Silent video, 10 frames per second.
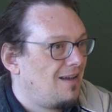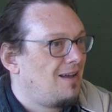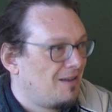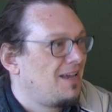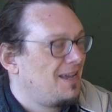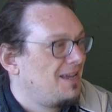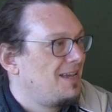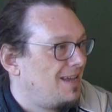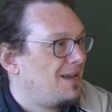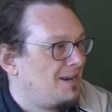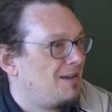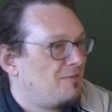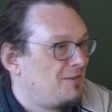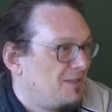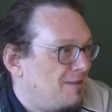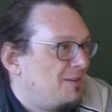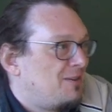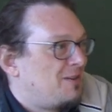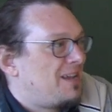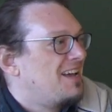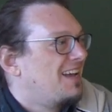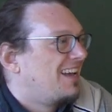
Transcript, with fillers: Okay, yeah, now we're, now we're talking.